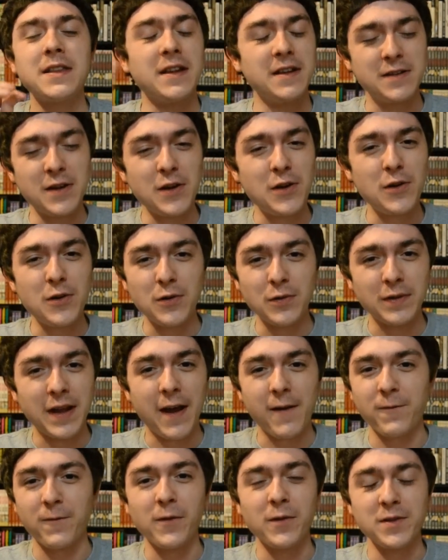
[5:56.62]
the dude
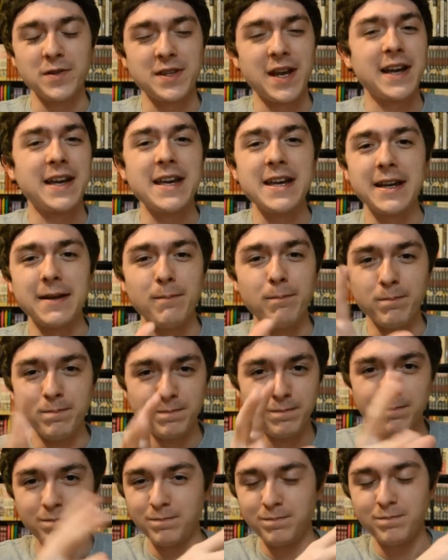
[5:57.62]
that feels like he can
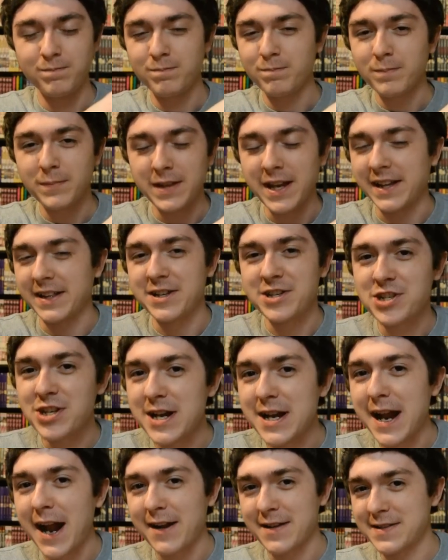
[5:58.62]
kick the
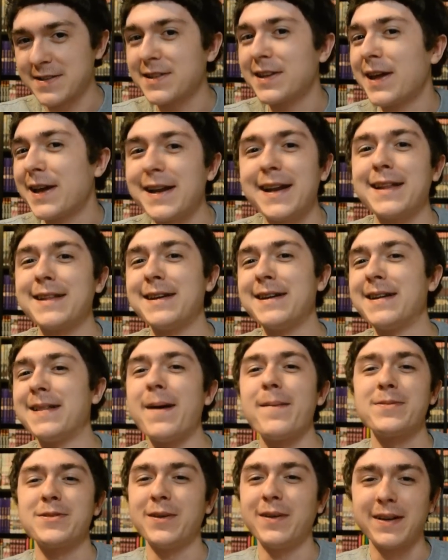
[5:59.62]
shit out of Slaine at the end of
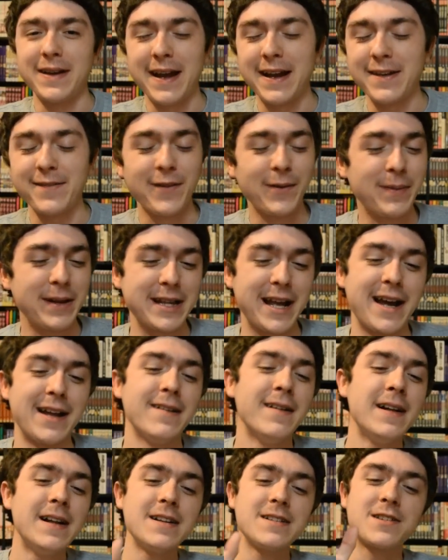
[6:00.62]
the episode. Like, how do you feel about that?